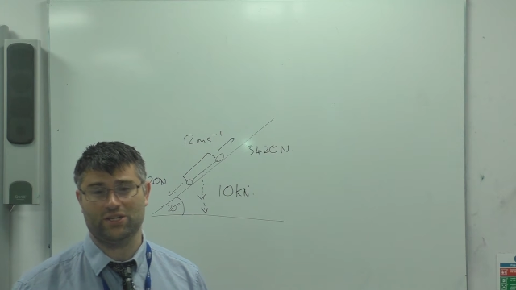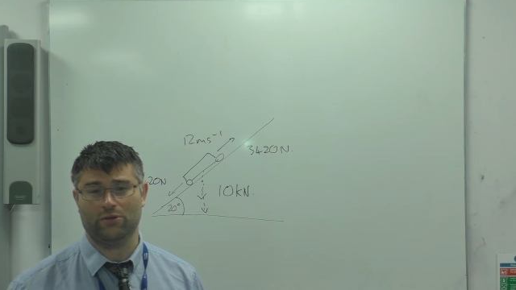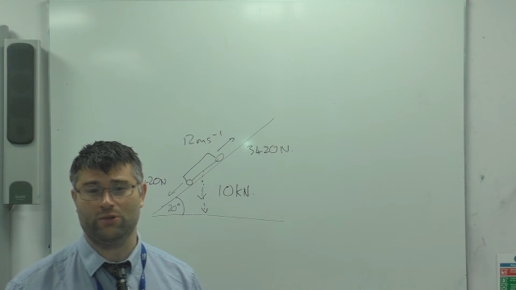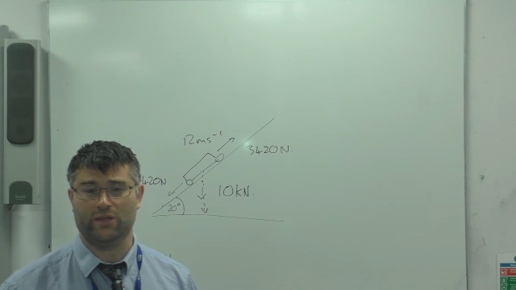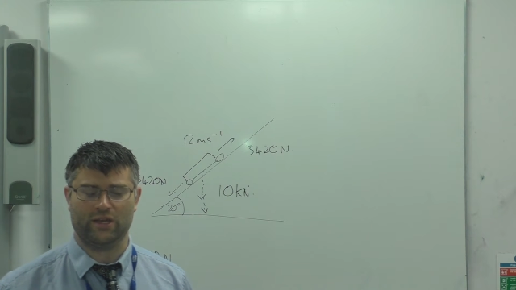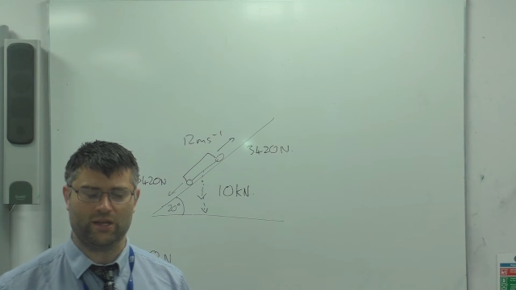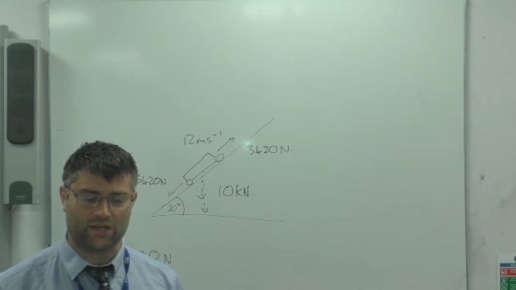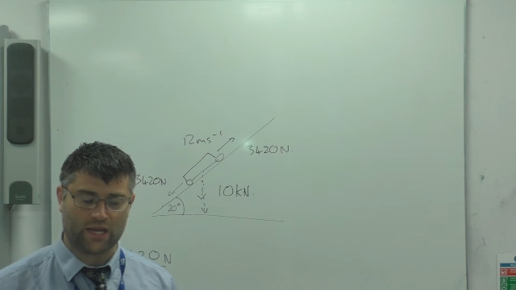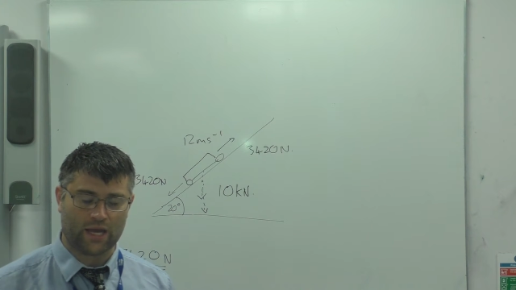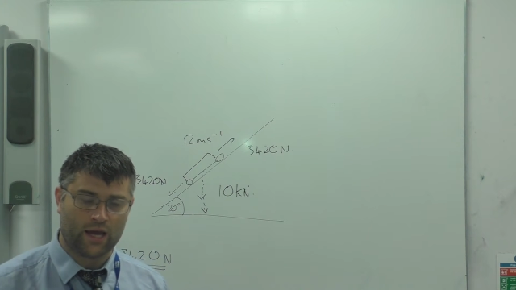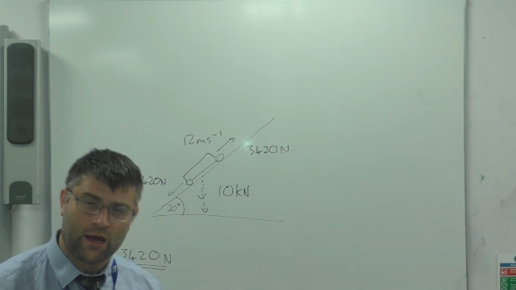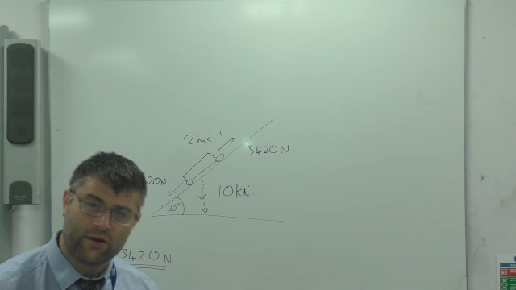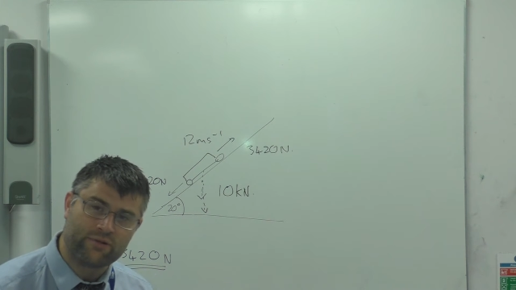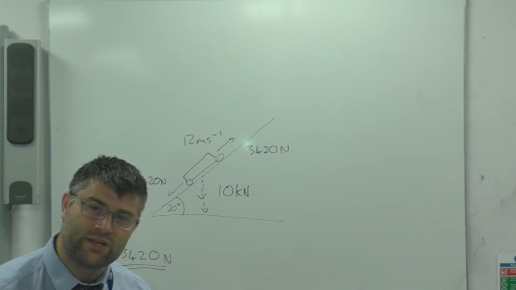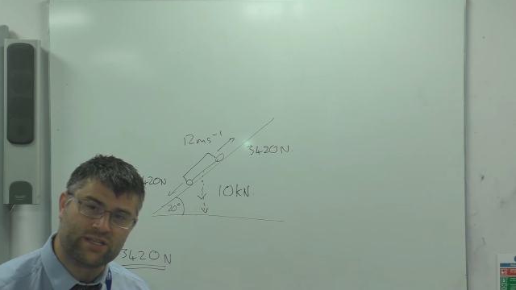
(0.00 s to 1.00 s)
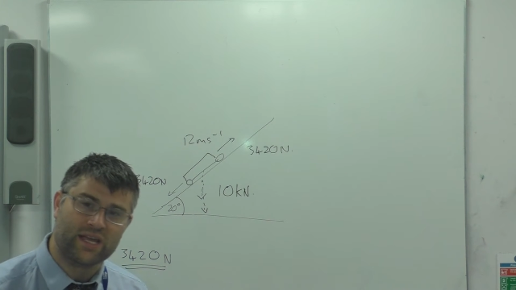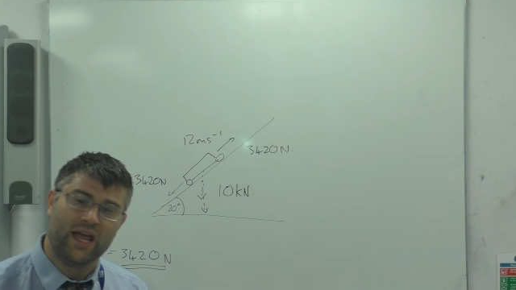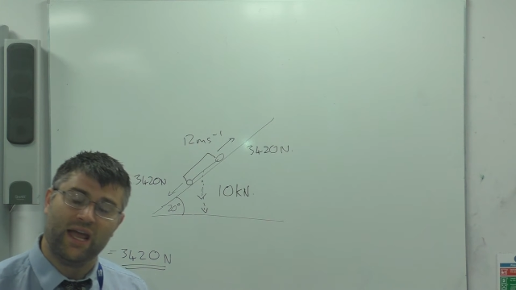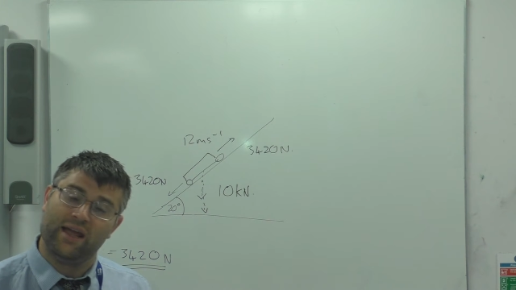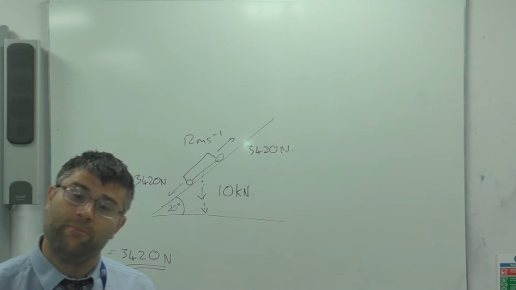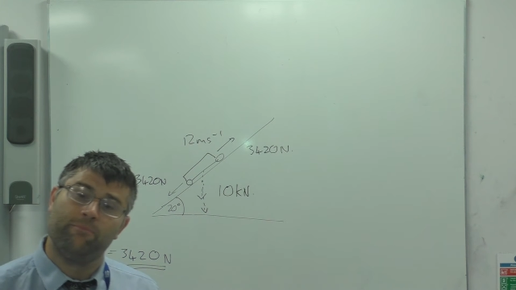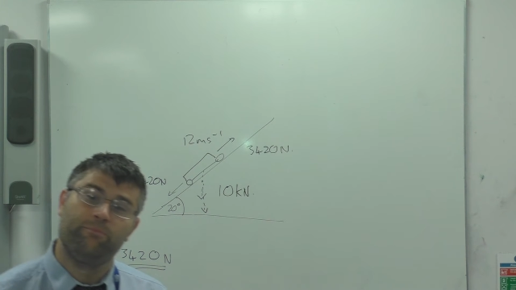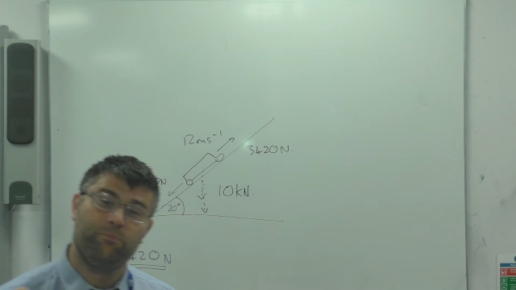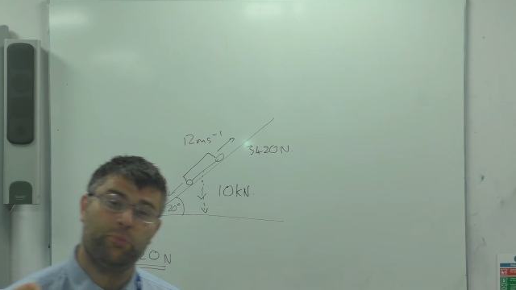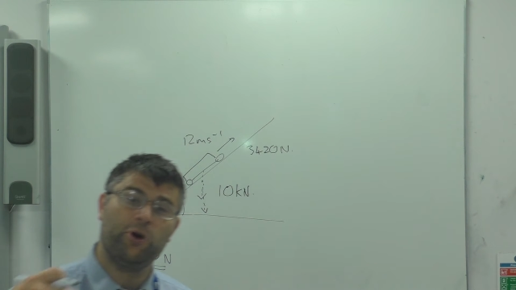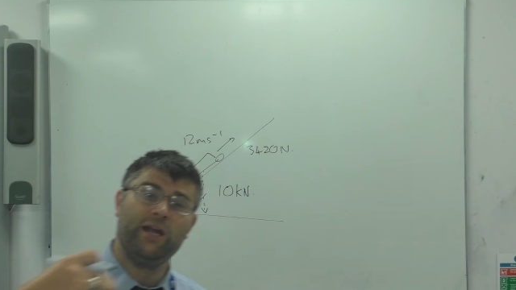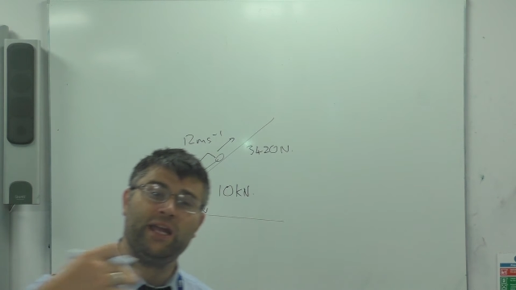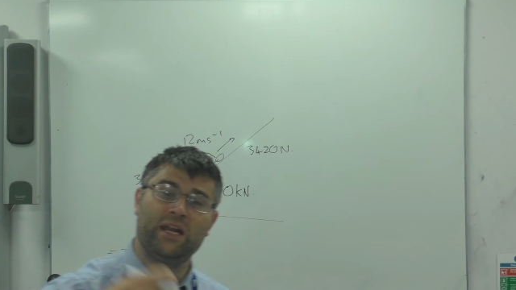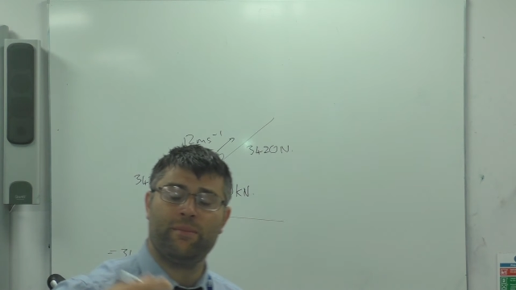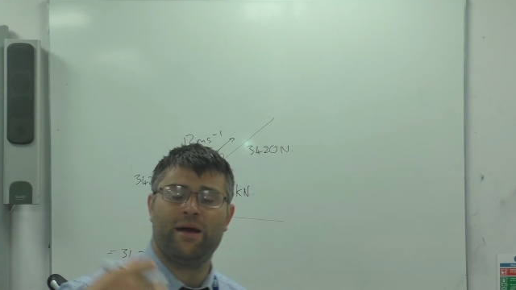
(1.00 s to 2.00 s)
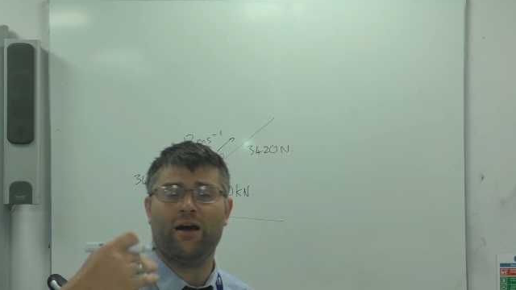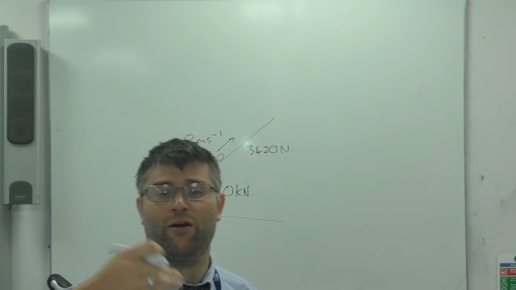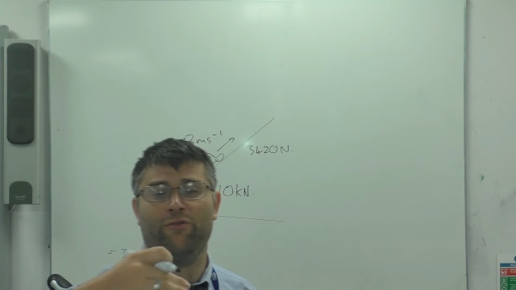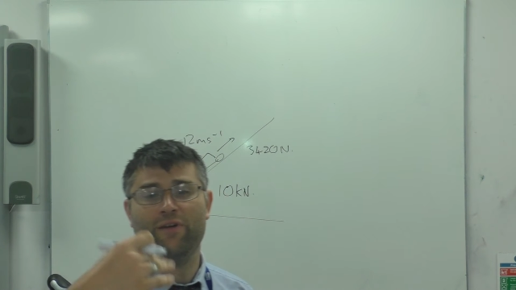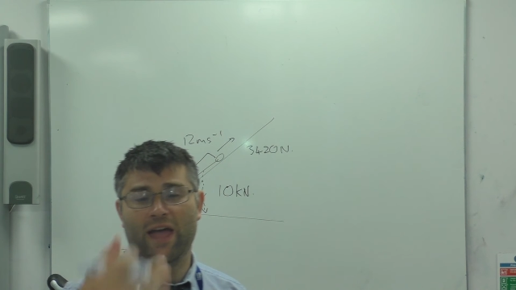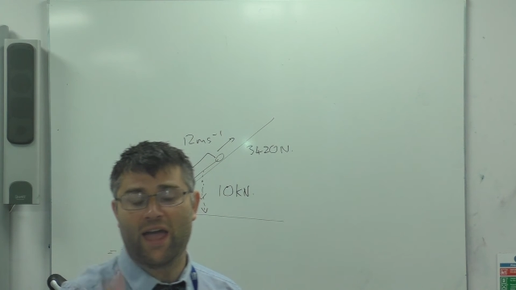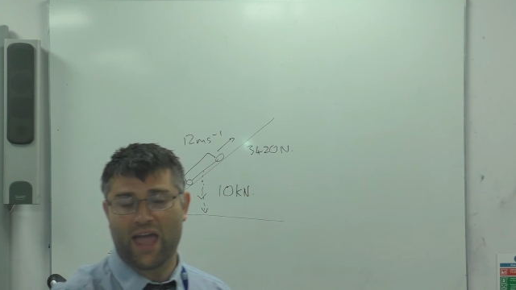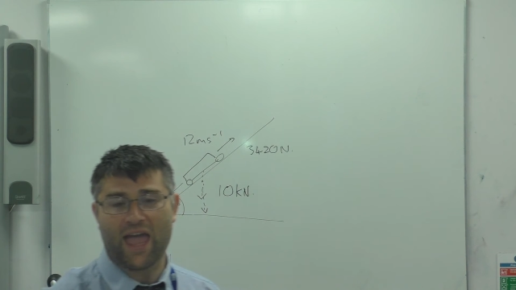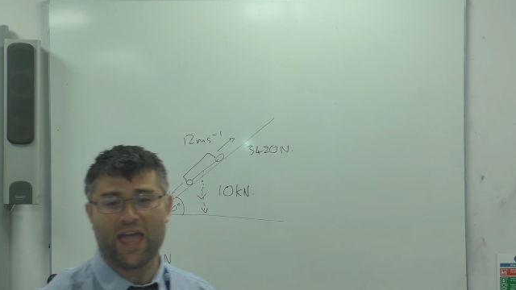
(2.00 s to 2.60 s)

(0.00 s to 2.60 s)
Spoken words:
So the car is putting an amount of